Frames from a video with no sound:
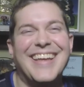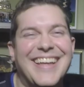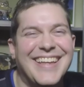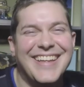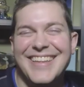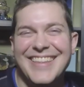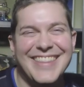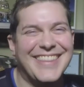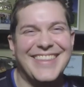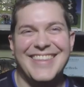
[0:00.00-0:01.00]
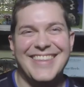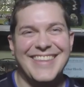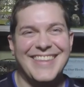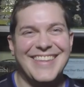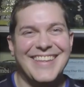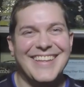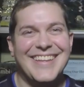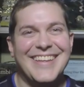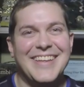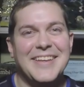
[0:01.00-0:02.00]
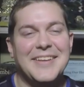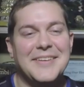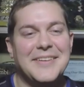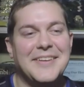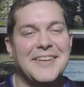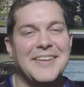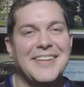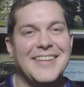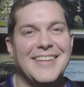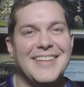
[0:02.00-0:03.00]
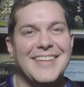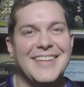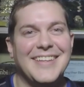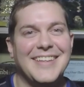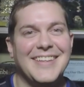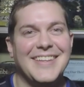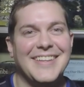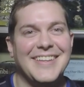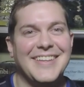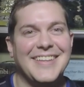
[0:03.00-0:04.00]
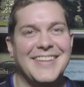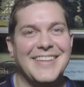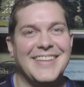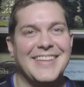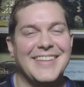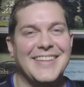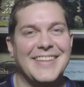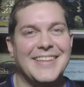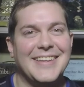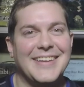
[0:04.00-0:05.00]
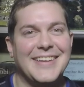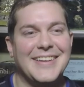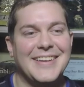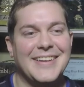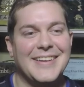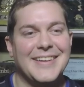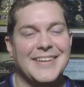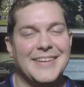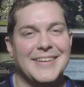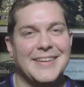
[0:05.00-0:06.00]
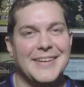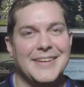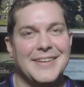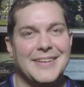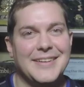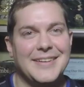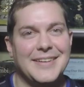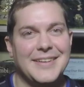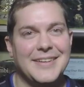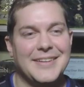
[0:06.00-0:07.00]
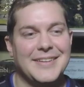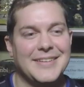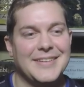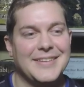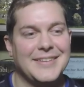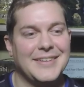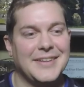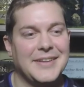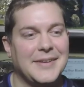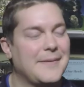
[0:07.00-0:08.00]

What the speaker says: No words are spoken by the person on screen.